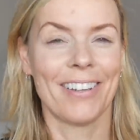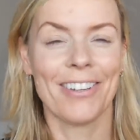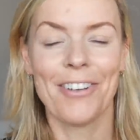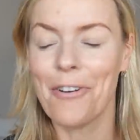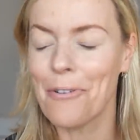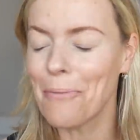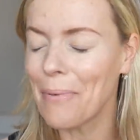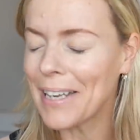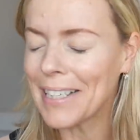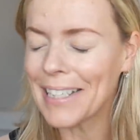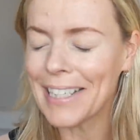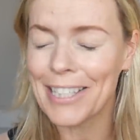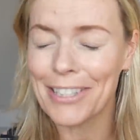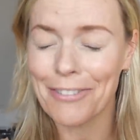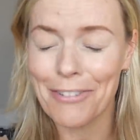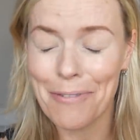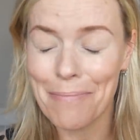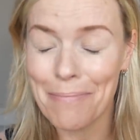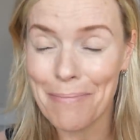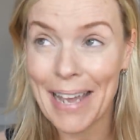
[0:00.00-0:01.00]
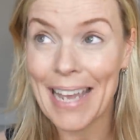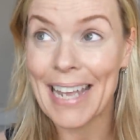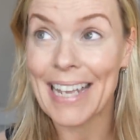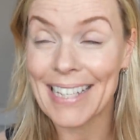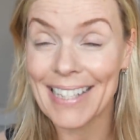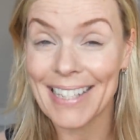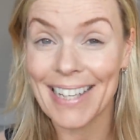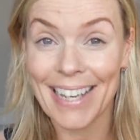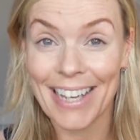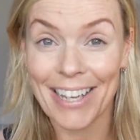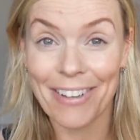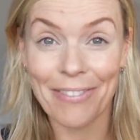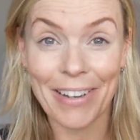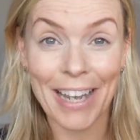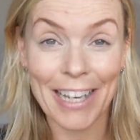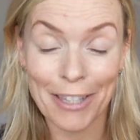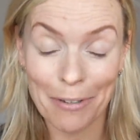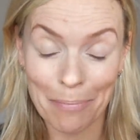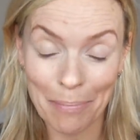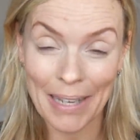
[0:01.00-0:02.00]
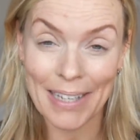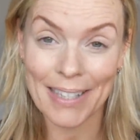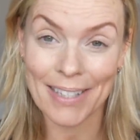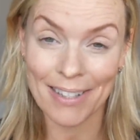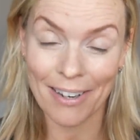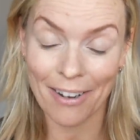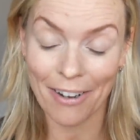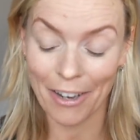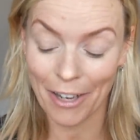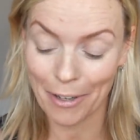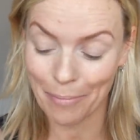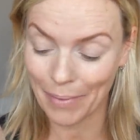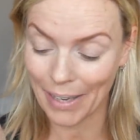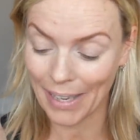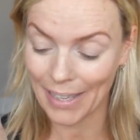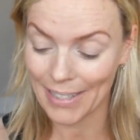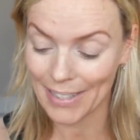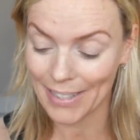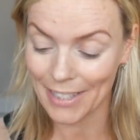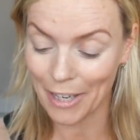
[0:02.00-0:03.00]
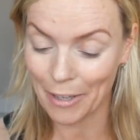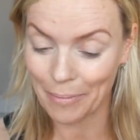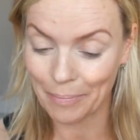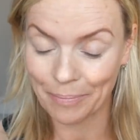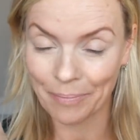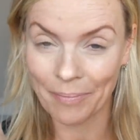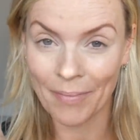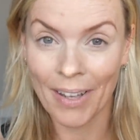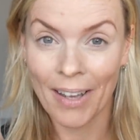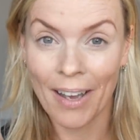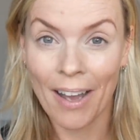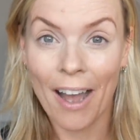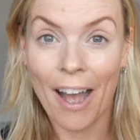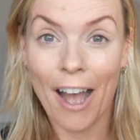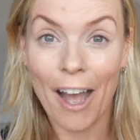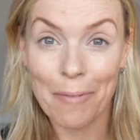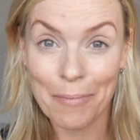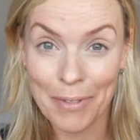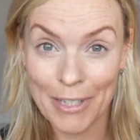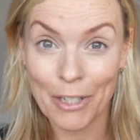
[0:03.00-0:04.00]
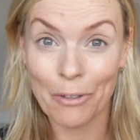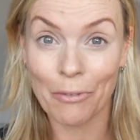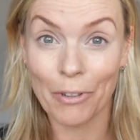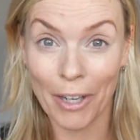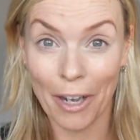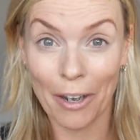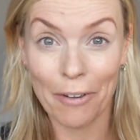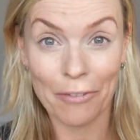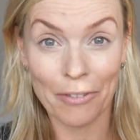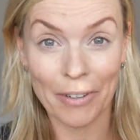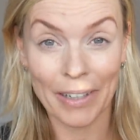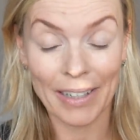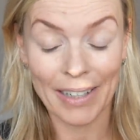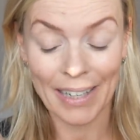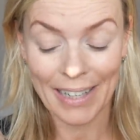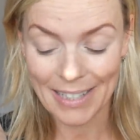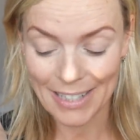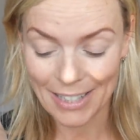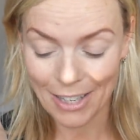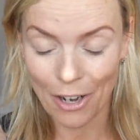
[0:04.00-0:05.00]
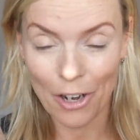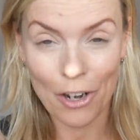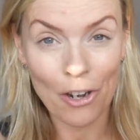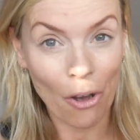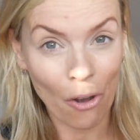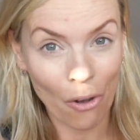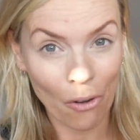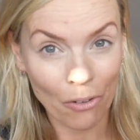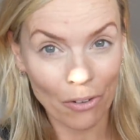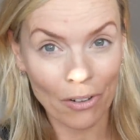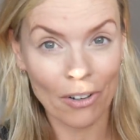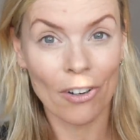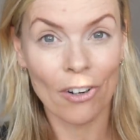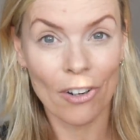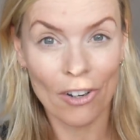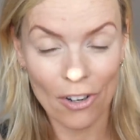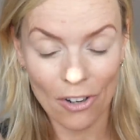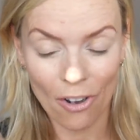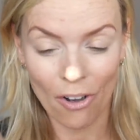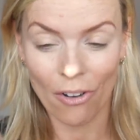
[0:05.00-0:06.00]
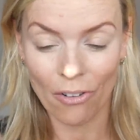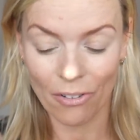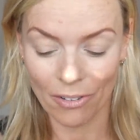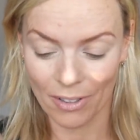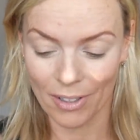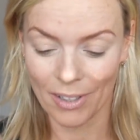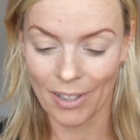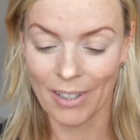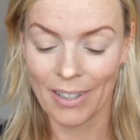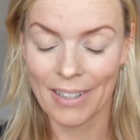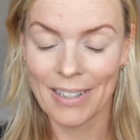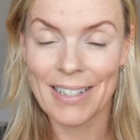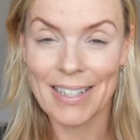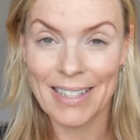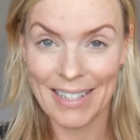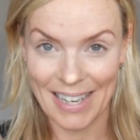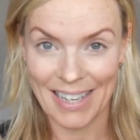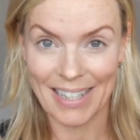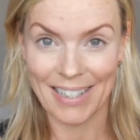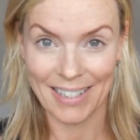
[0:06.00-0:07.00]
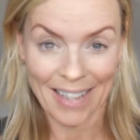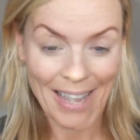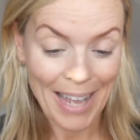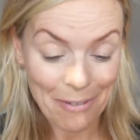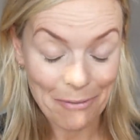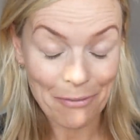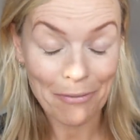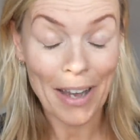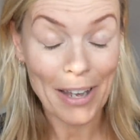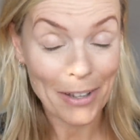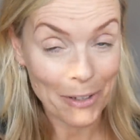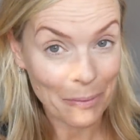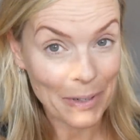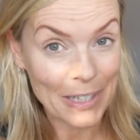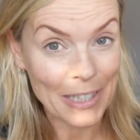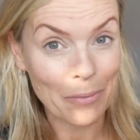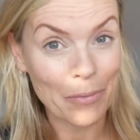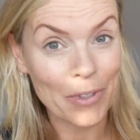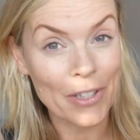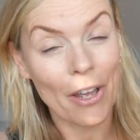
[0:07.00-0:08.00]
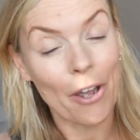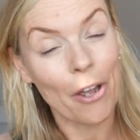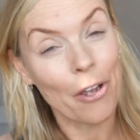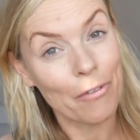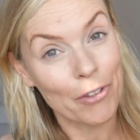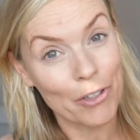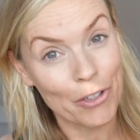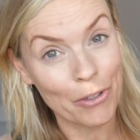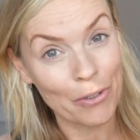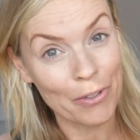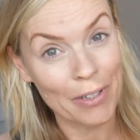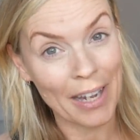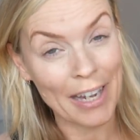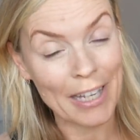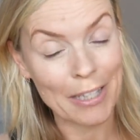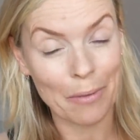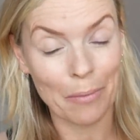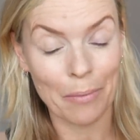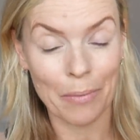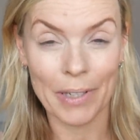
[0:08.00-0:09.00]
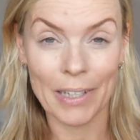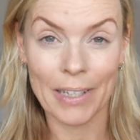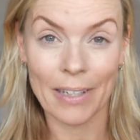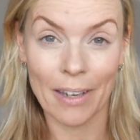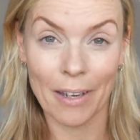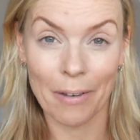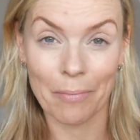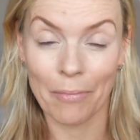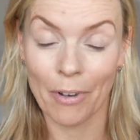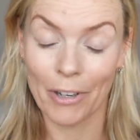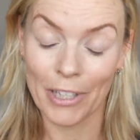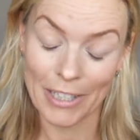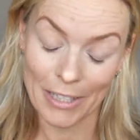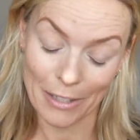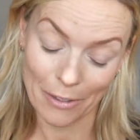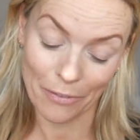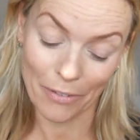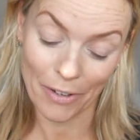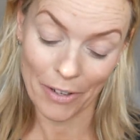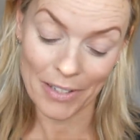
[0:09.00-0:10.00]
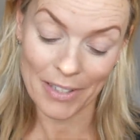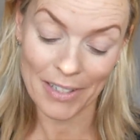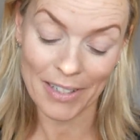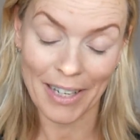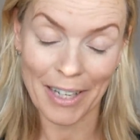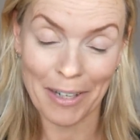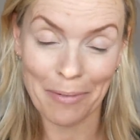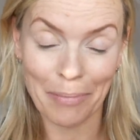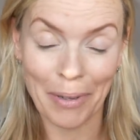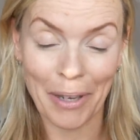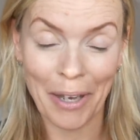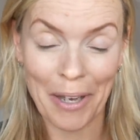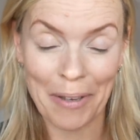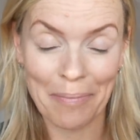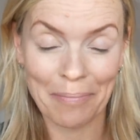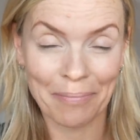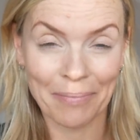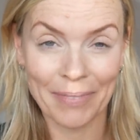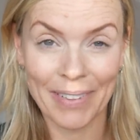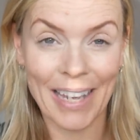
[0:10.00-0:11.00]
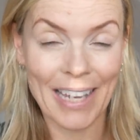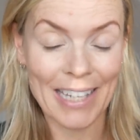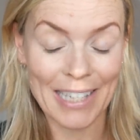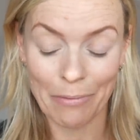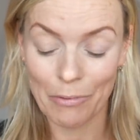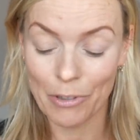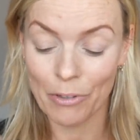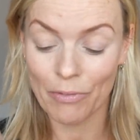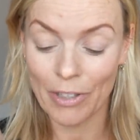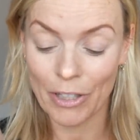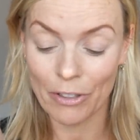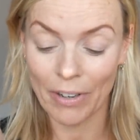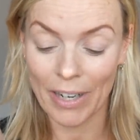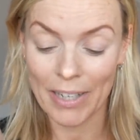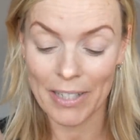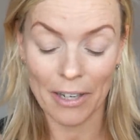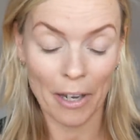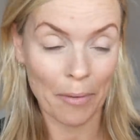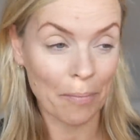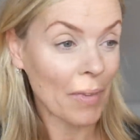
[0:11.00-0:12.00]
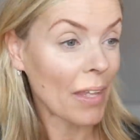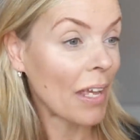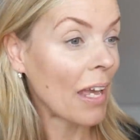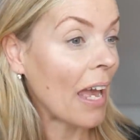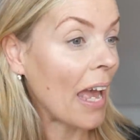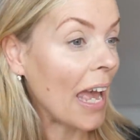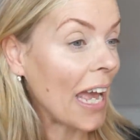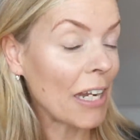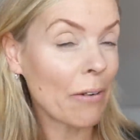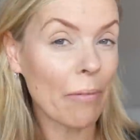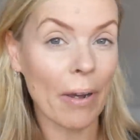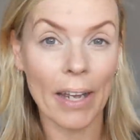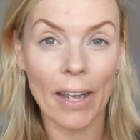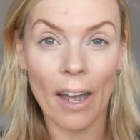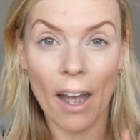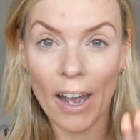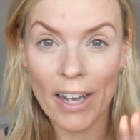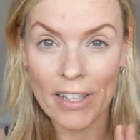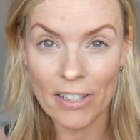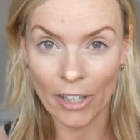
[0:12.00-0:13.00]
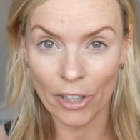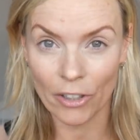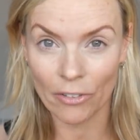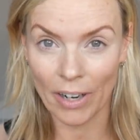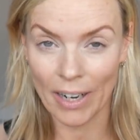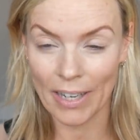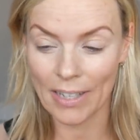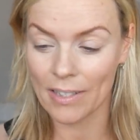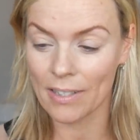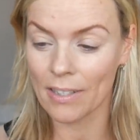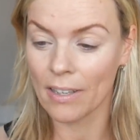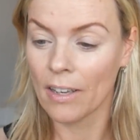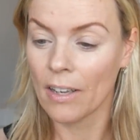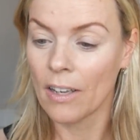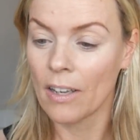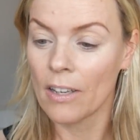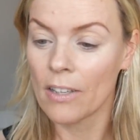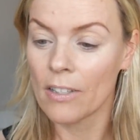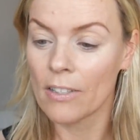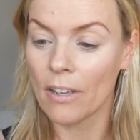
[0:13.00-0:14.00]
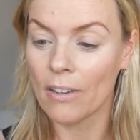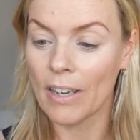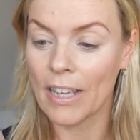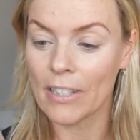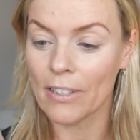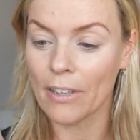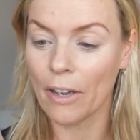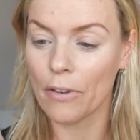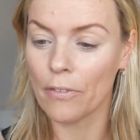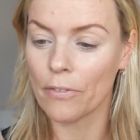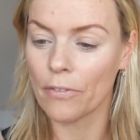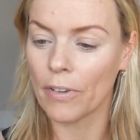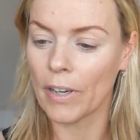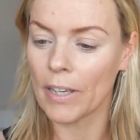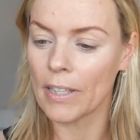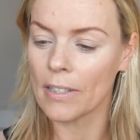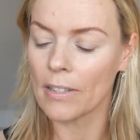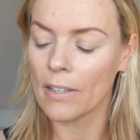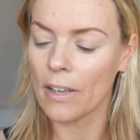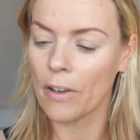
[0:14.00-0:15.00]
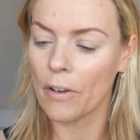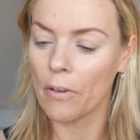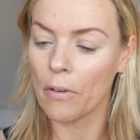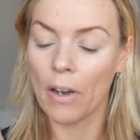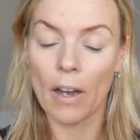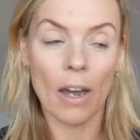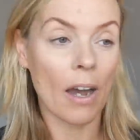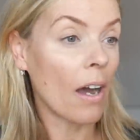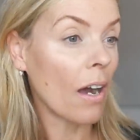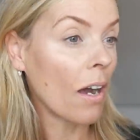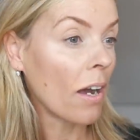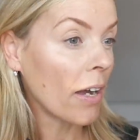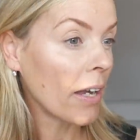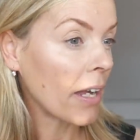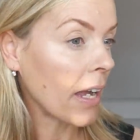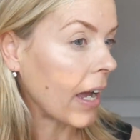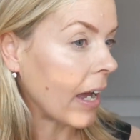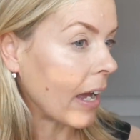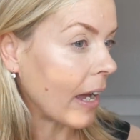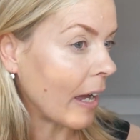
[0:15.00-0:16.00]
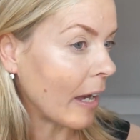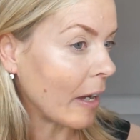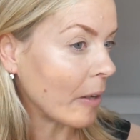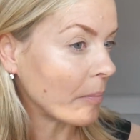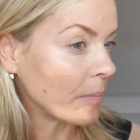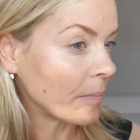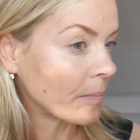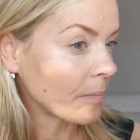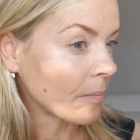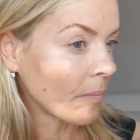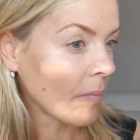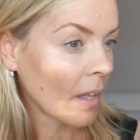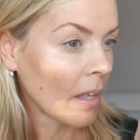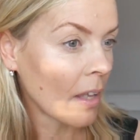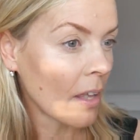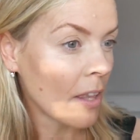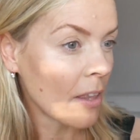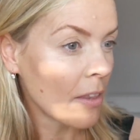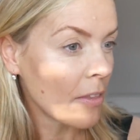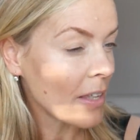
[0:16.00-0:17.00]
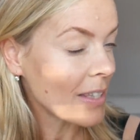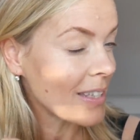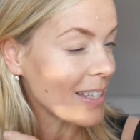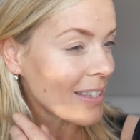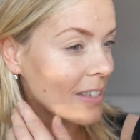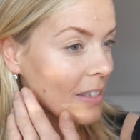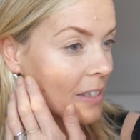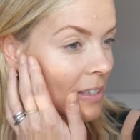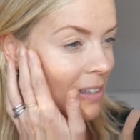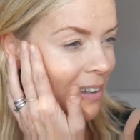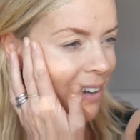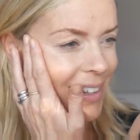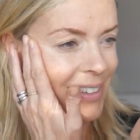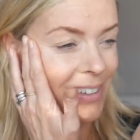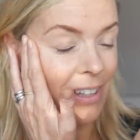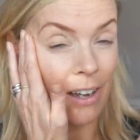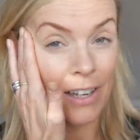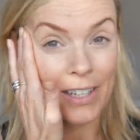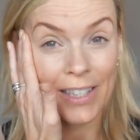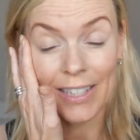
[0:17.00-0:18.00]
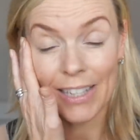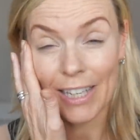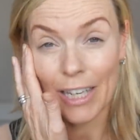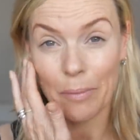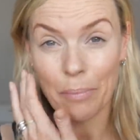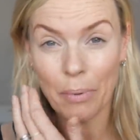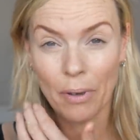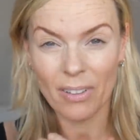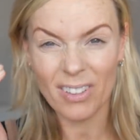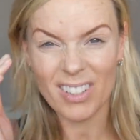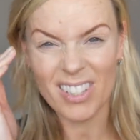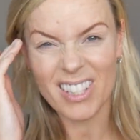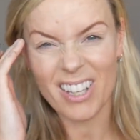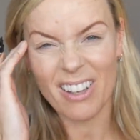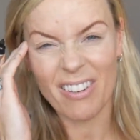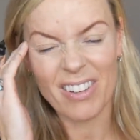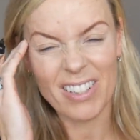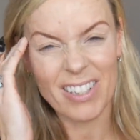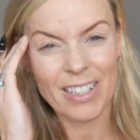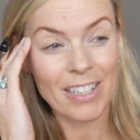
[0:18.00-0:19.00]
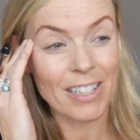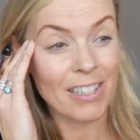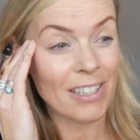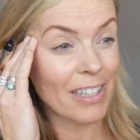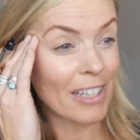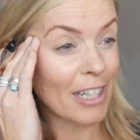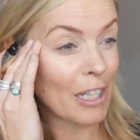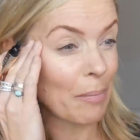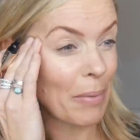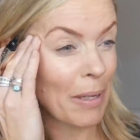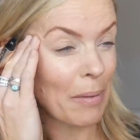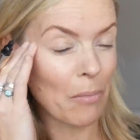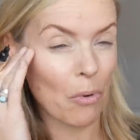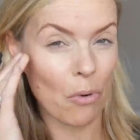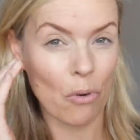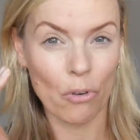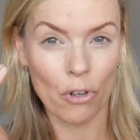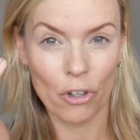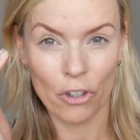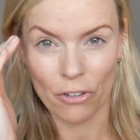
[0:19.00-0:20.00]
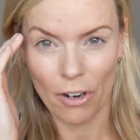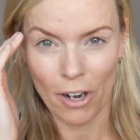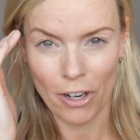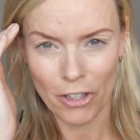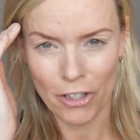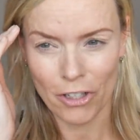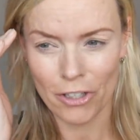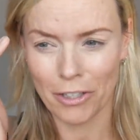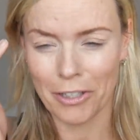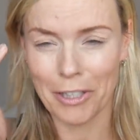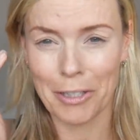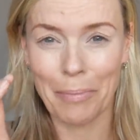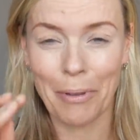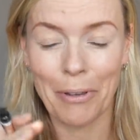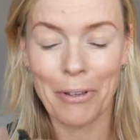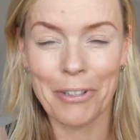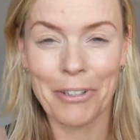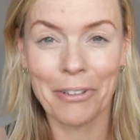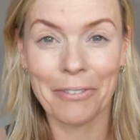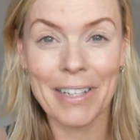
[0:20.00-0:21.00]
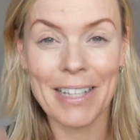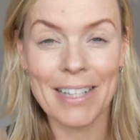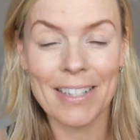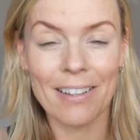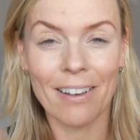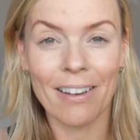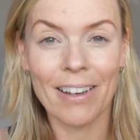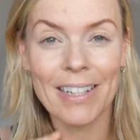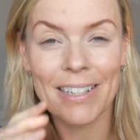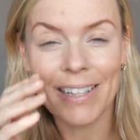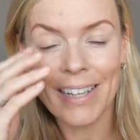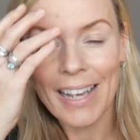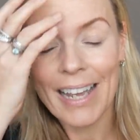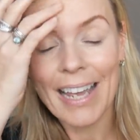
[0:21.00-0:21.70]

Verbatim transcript: Your weddings are amazing. We had the best time and um, I'm still recovering. It's a long, long stint. In fact, the wedding was over two days. We um, only did the first day, but um, yes, it was a really great time. Anyway, I digress. So let's go for it. So I am, this is the side that I sleep on. So it's just a little bit more crushed, I suppose, on this side.